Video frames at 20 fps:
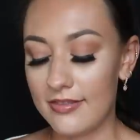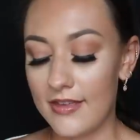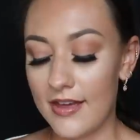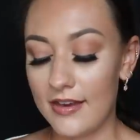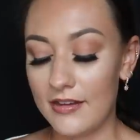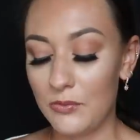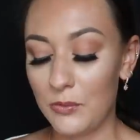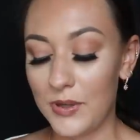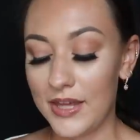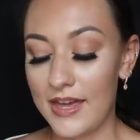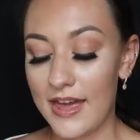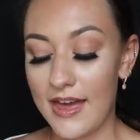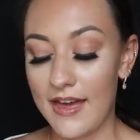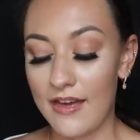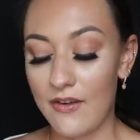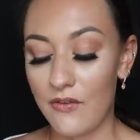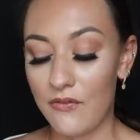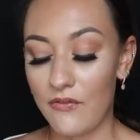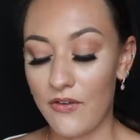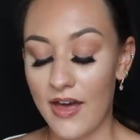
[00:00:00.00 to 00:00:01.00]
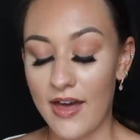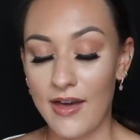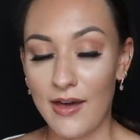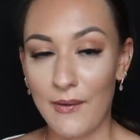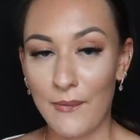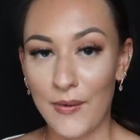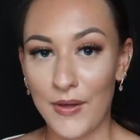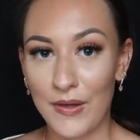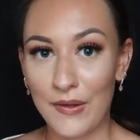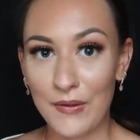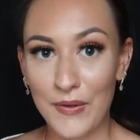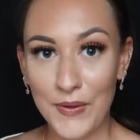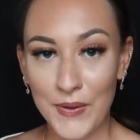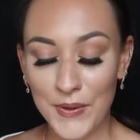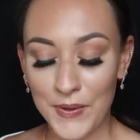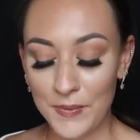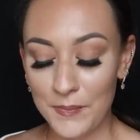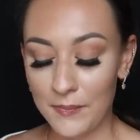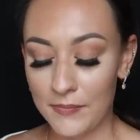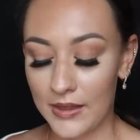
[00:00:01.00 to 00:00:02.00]
Then we have our
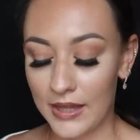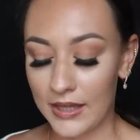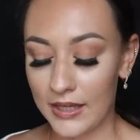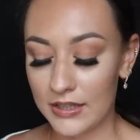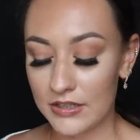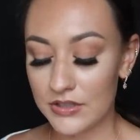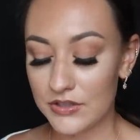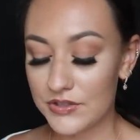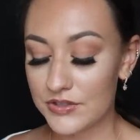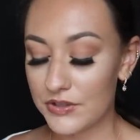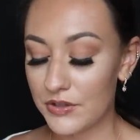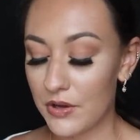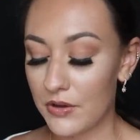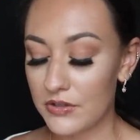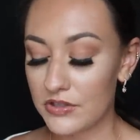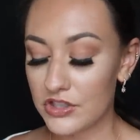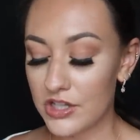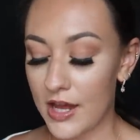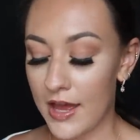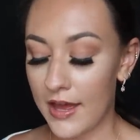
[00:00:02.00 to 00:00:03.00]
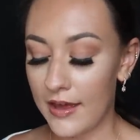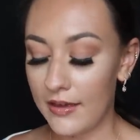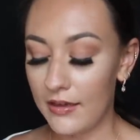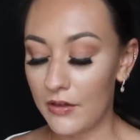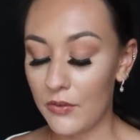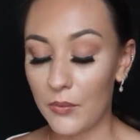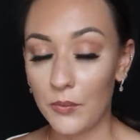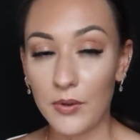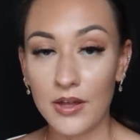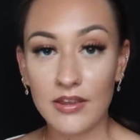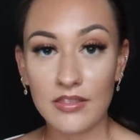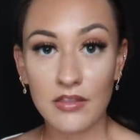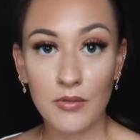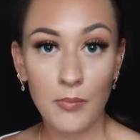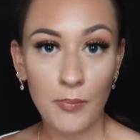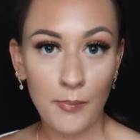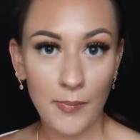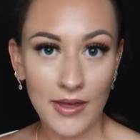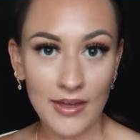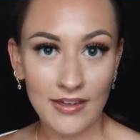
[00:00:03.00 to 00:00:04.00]
homemade scotch egg with
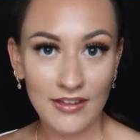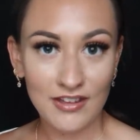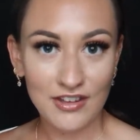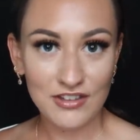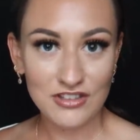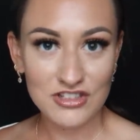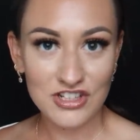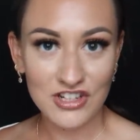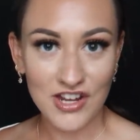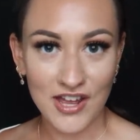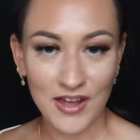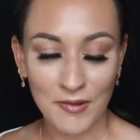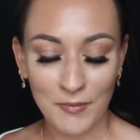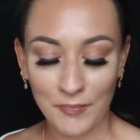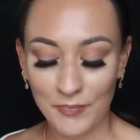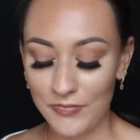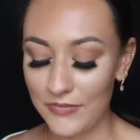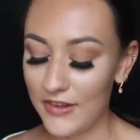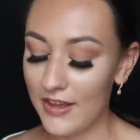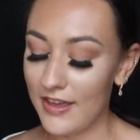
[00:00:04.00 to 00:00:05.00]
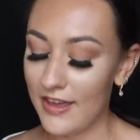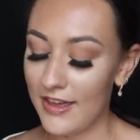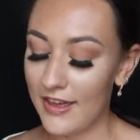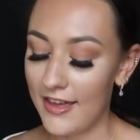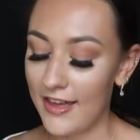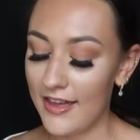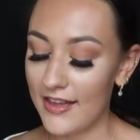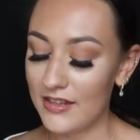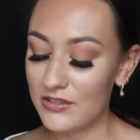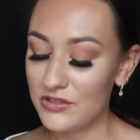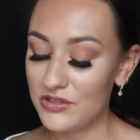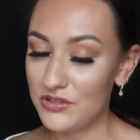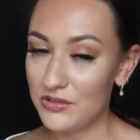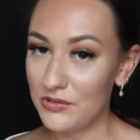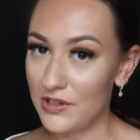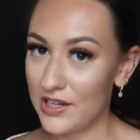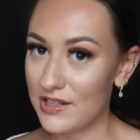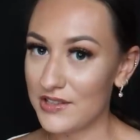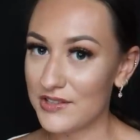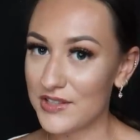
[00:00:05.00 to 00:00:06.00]
bacon jam and
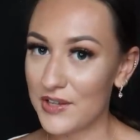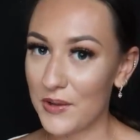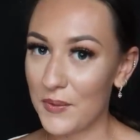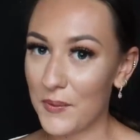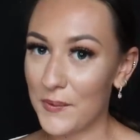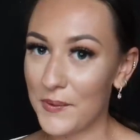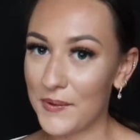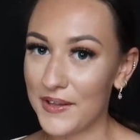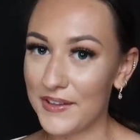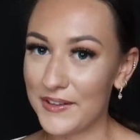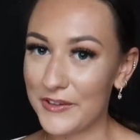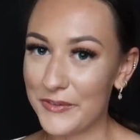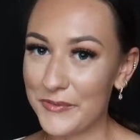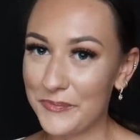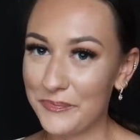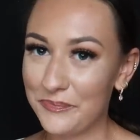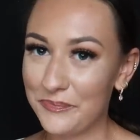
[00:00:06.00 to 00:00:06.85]
chorizo oil.